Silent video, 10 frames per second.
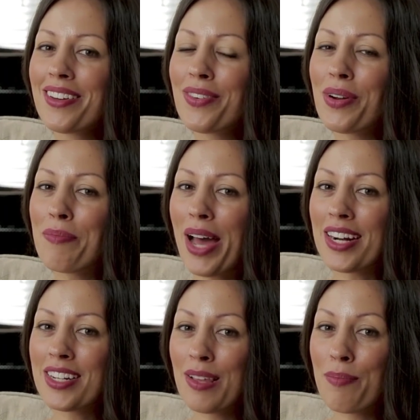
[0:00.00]
Going
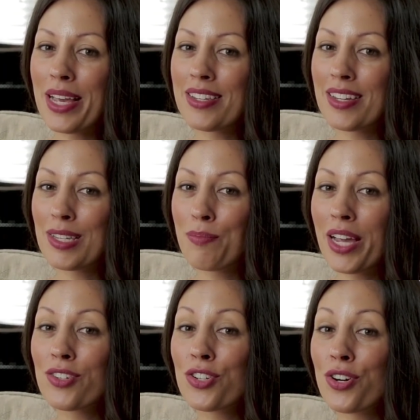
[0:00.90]
back to the basics,
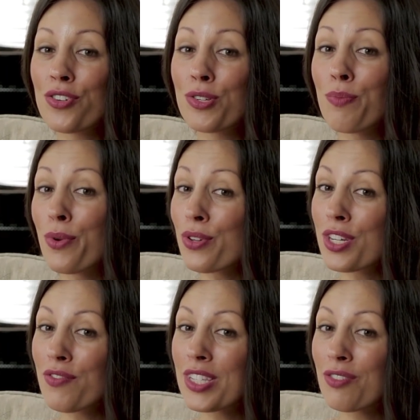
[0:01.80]
Pan shares
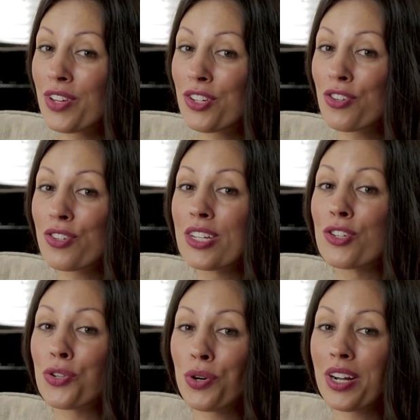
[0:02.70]
most of its features and
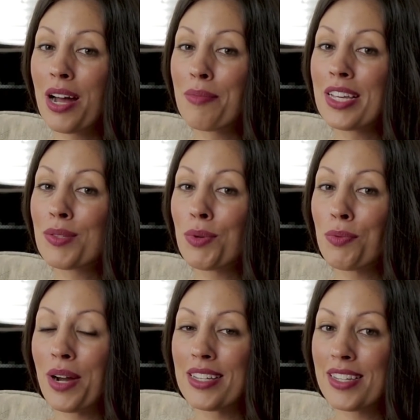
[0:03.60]
shortcomings with
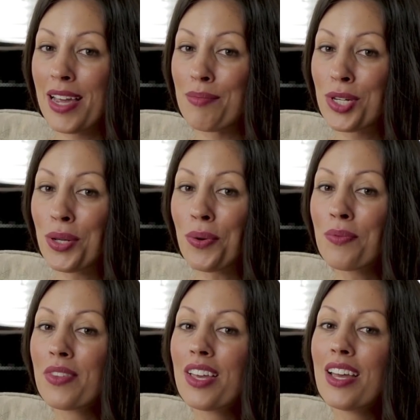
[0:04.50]
Wyze Cam 2.
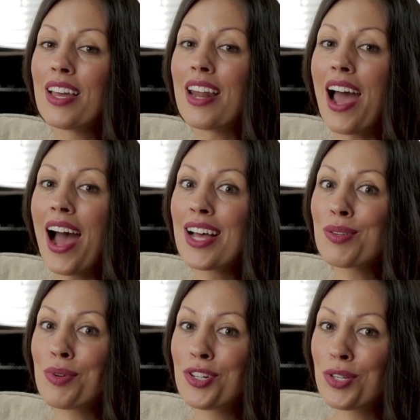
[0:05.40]
And as
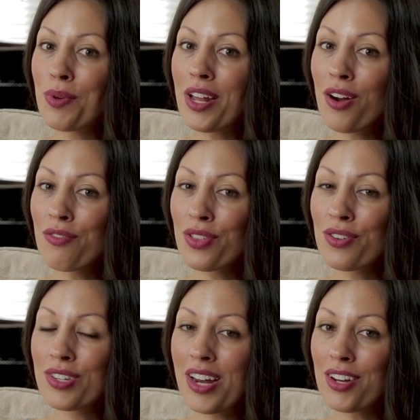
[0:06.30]
we just went over
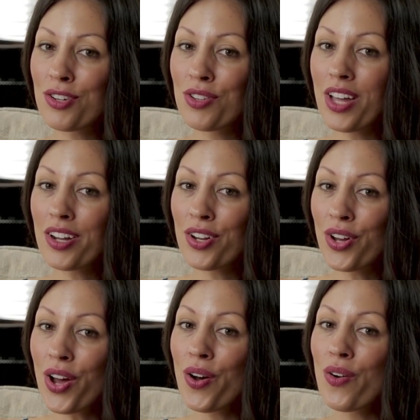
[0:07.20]
those not too long
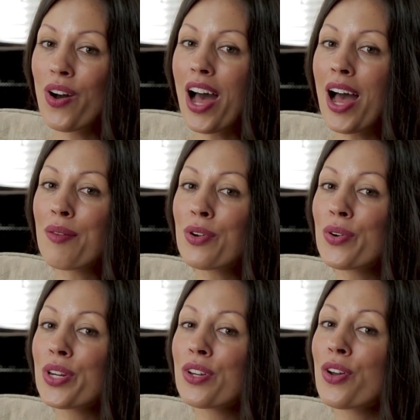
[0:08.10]
ago, I'm
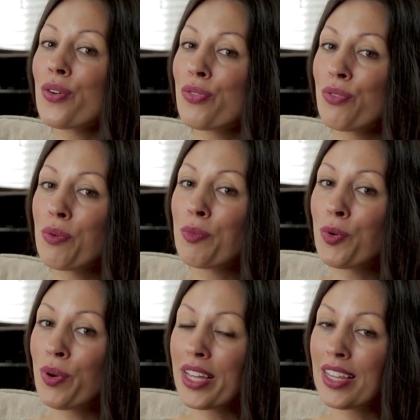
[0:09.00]
going to go through them
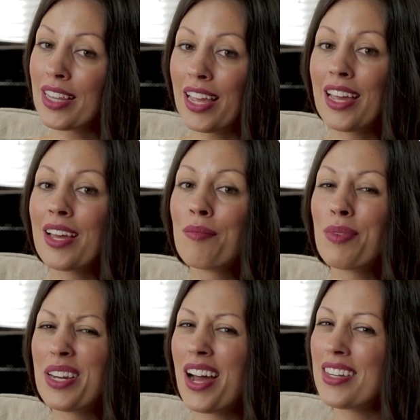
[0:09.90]
quickly,
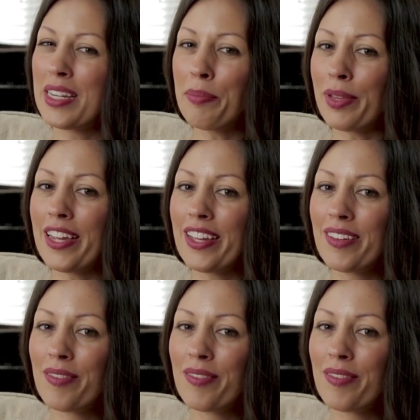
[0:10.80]
but not deeply.